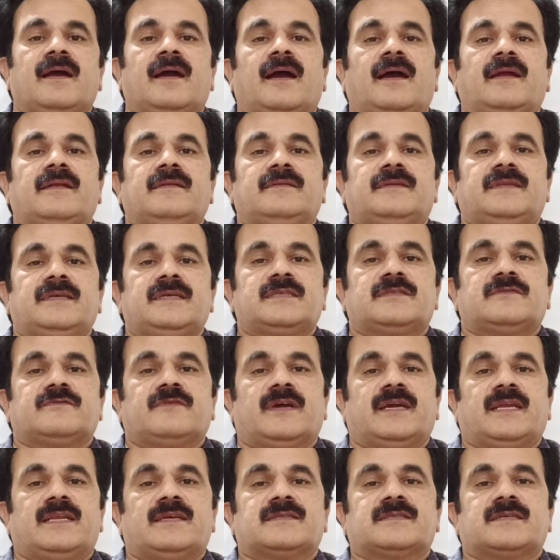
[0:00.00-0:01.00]
And this
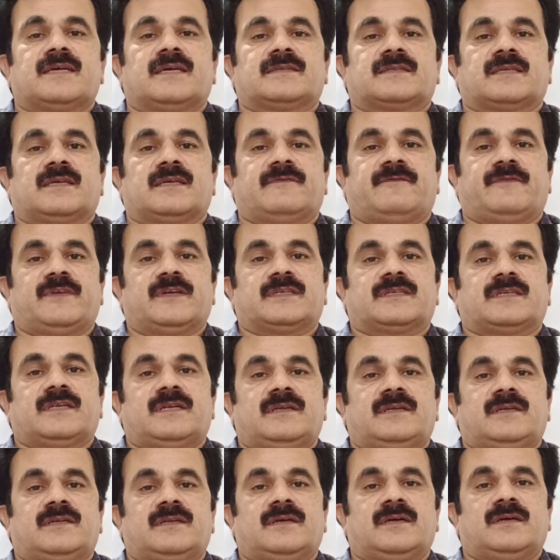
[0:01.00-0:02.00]
virus has
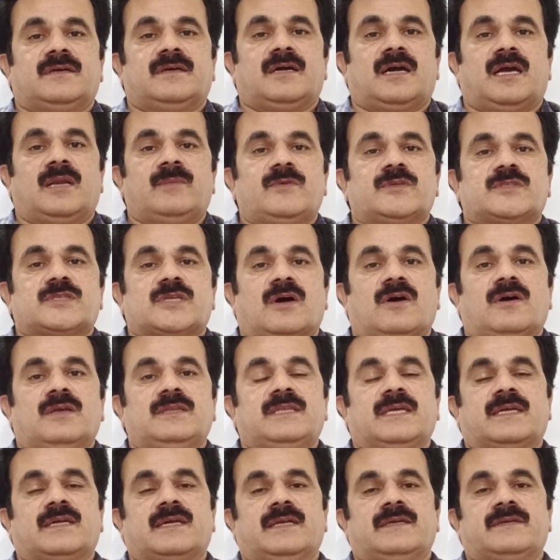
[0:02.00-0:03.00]
affected almost all
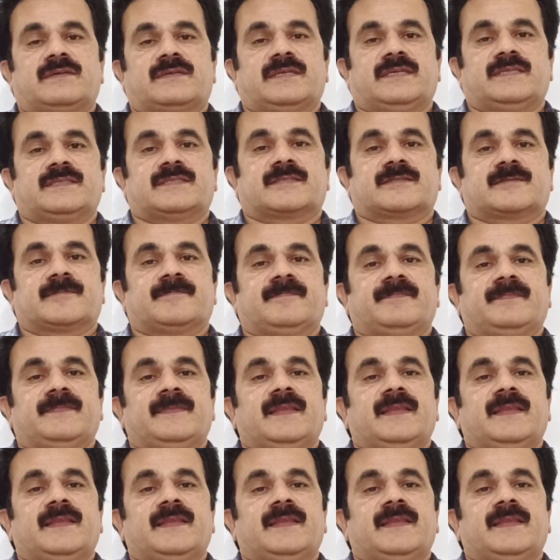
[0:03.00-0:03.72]
the countries.